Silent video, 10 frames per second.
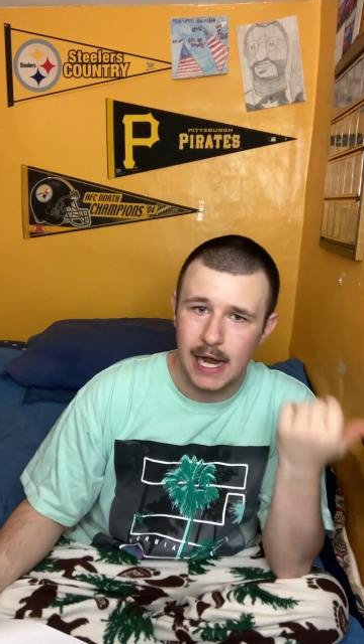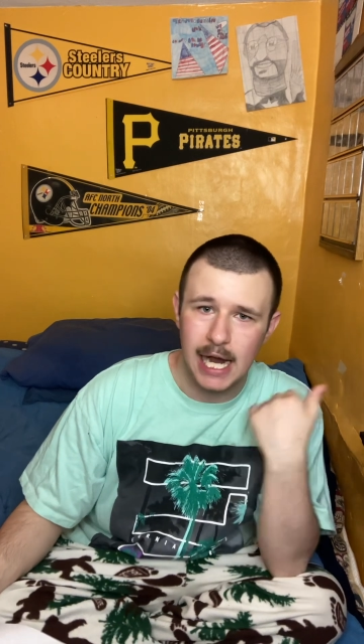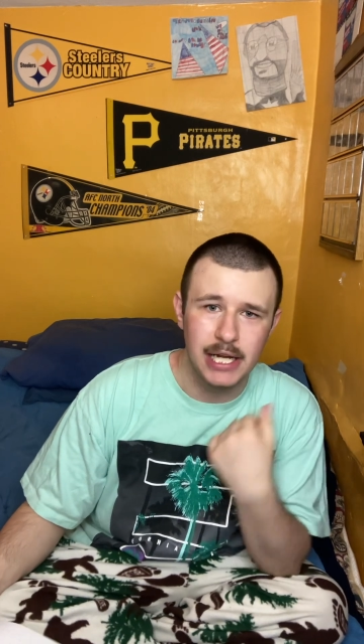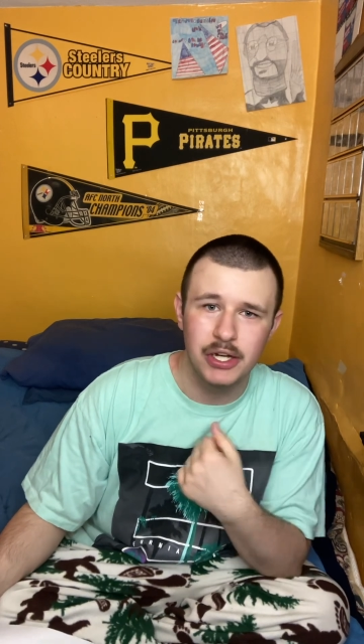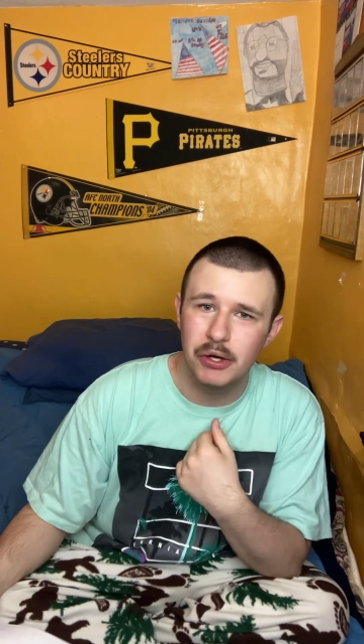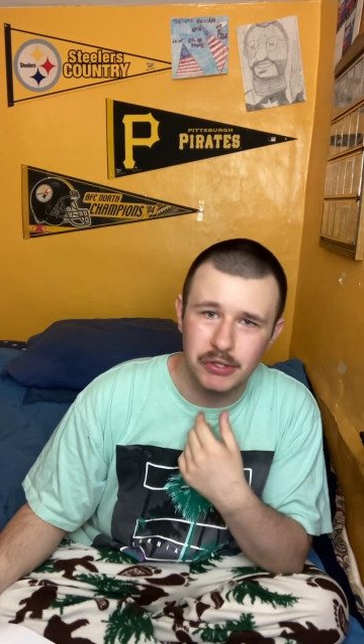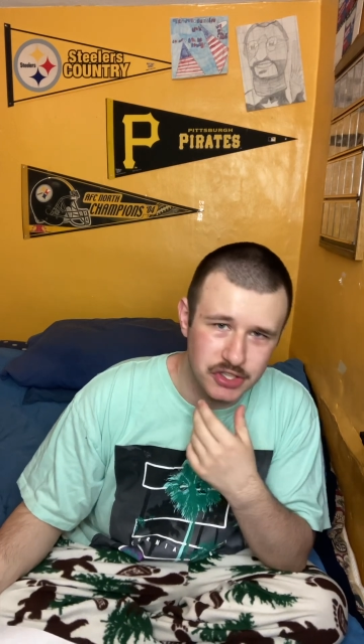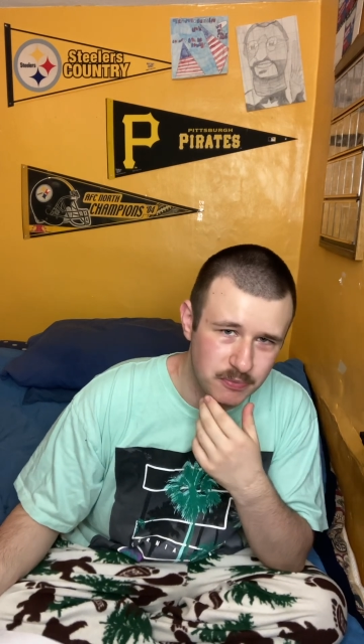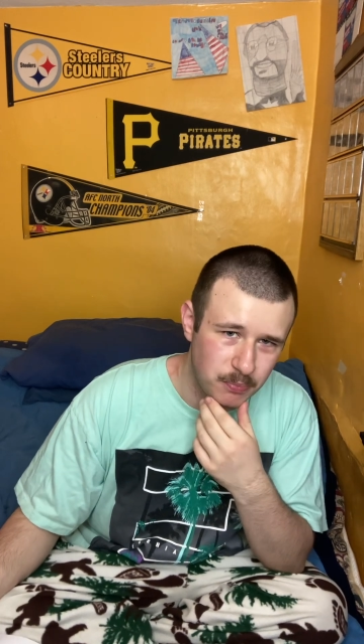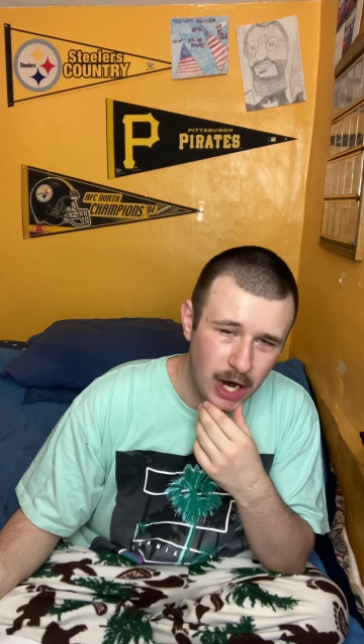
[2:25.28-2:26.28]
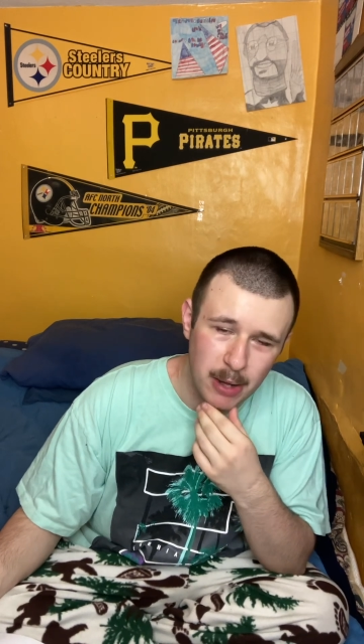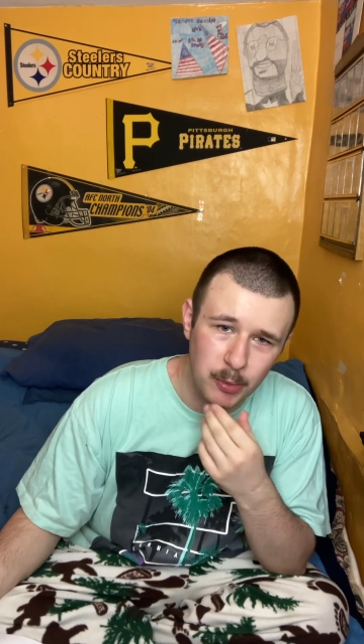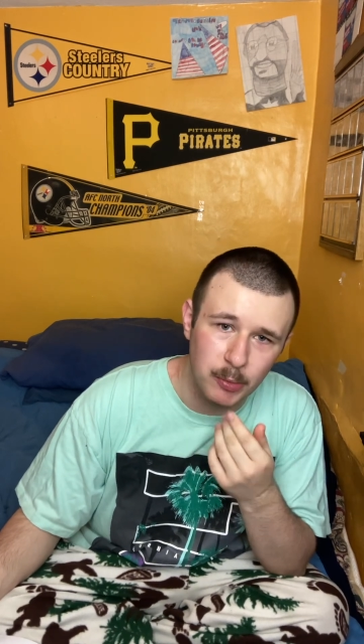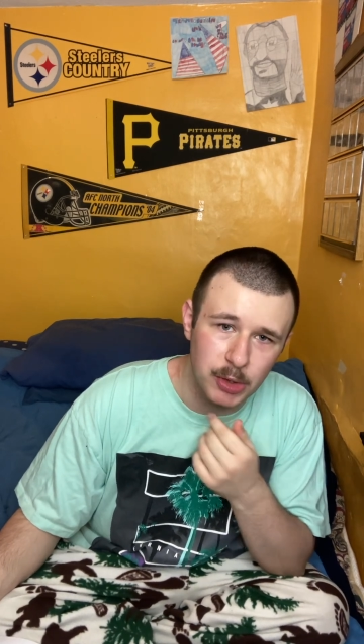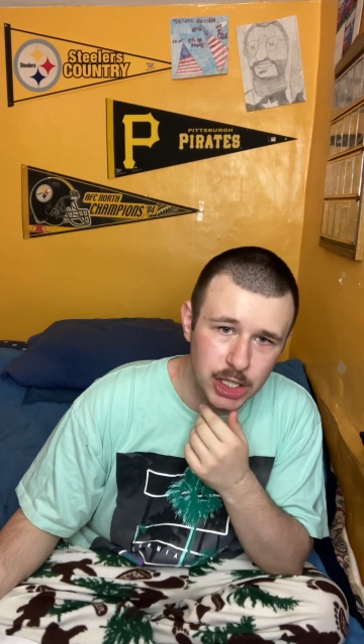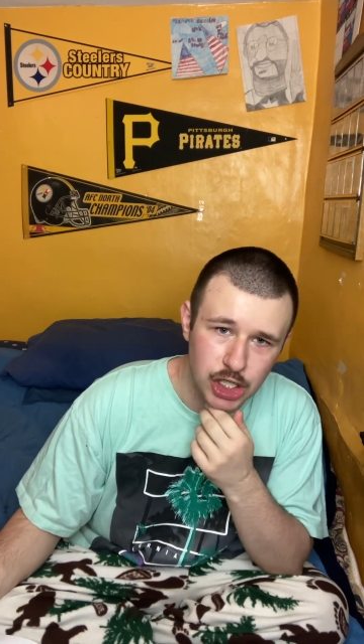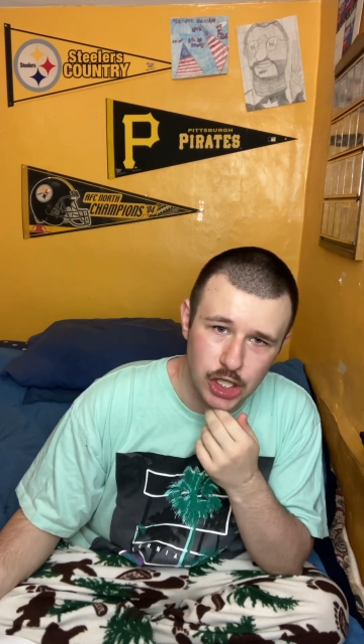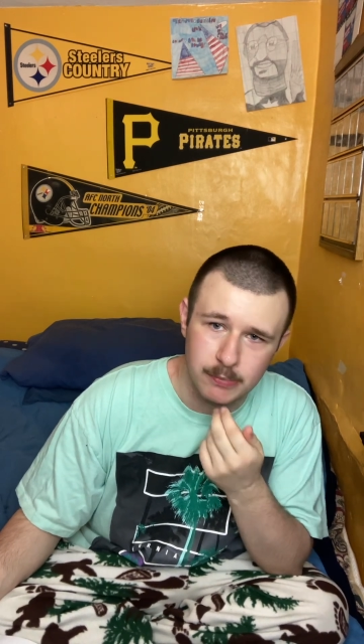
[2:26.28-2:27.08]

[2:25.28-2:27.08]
I know it's probably going to